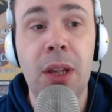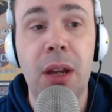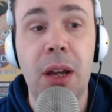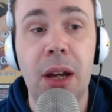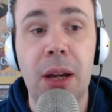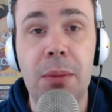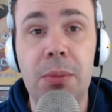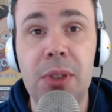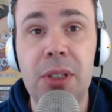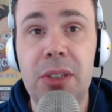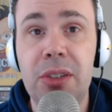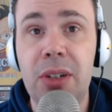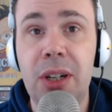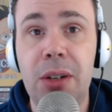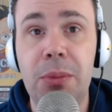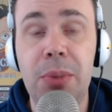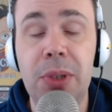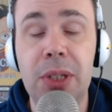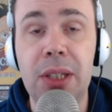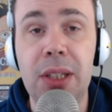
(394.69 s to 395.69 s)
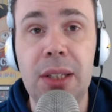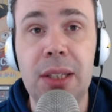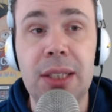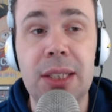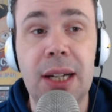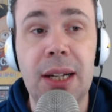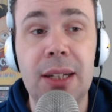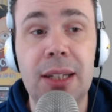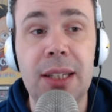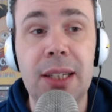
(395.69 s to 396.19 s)
I'm just trying to bring you the
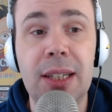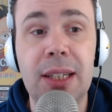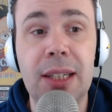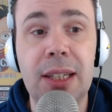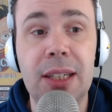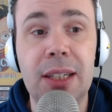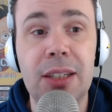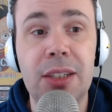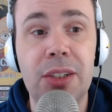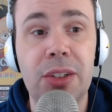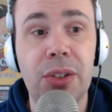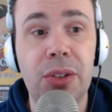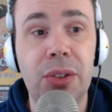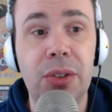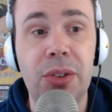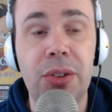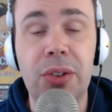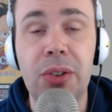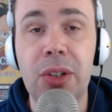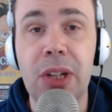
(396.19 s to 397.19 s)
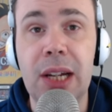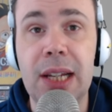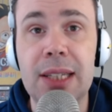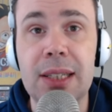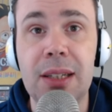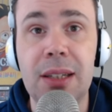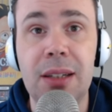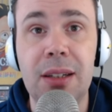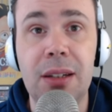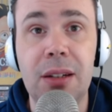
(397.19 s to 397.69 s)
data here so you guys
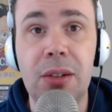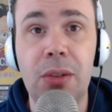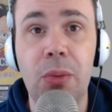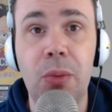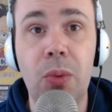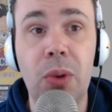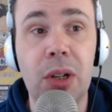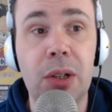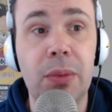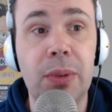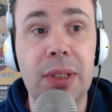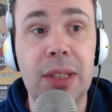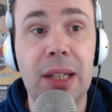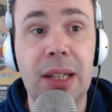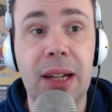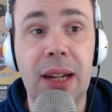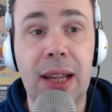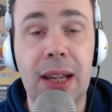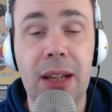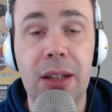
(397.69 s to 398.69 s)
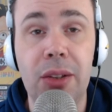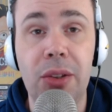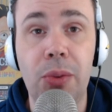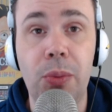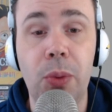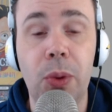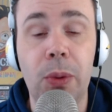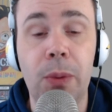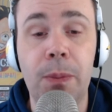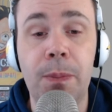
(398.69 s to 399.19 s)
can work with it how you
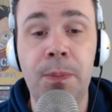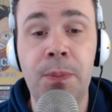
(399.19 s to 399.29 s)
want.